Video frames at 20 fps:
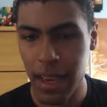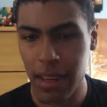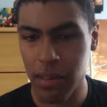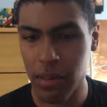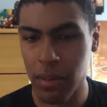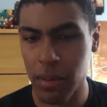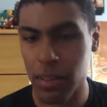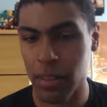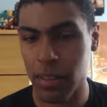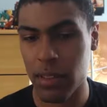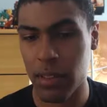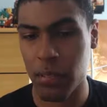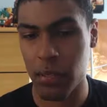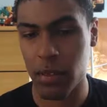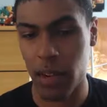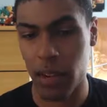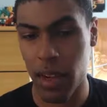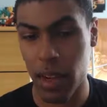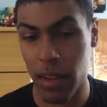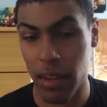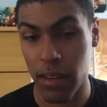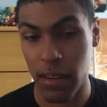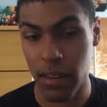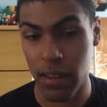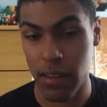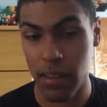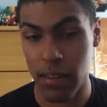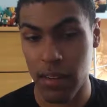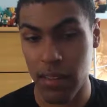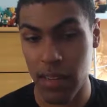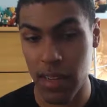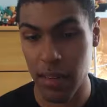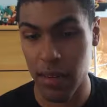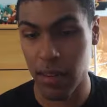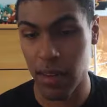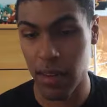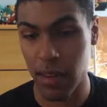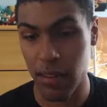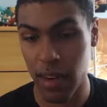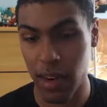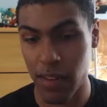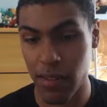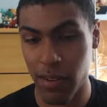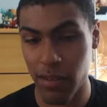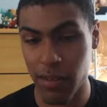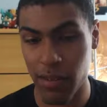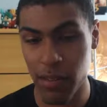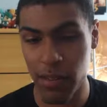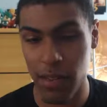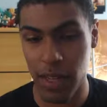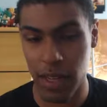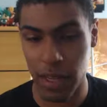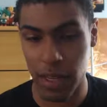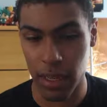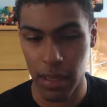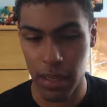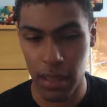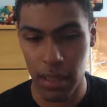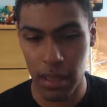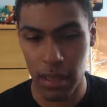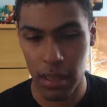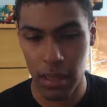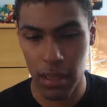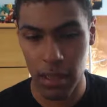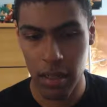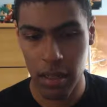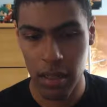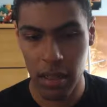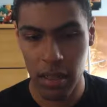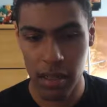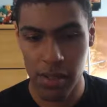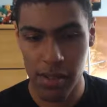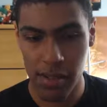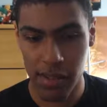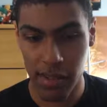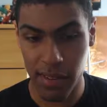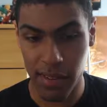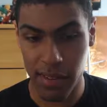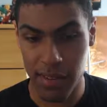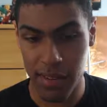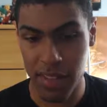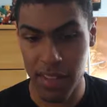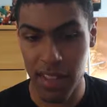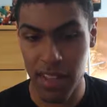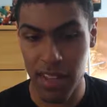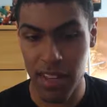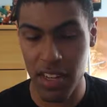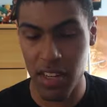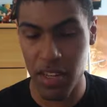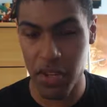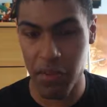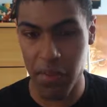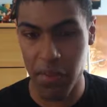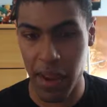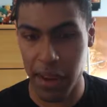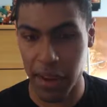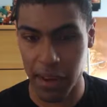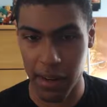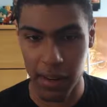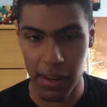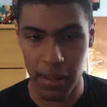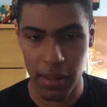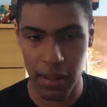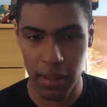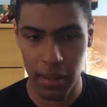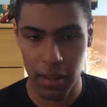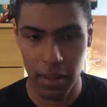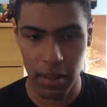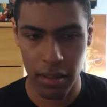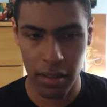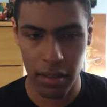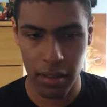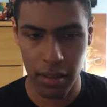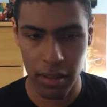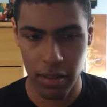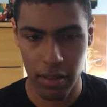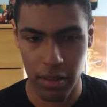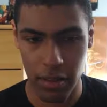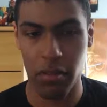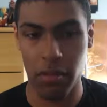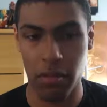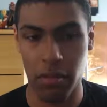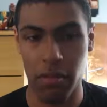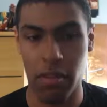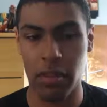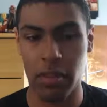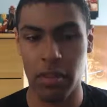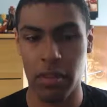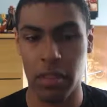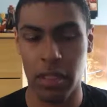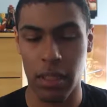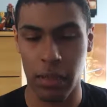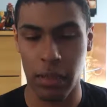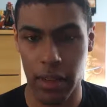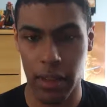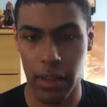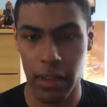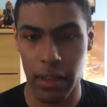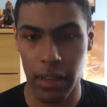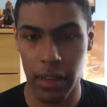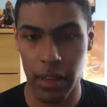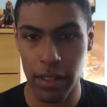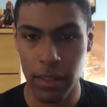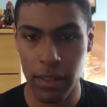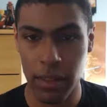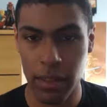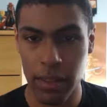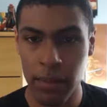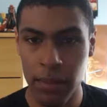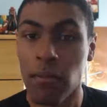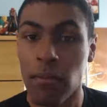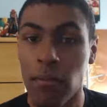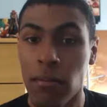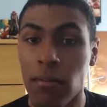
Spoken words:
He has one of those separate Shokugeki. He doesn't seem like a graduate of Tsutsuki. So this is the dish you made. So knows something in the dish.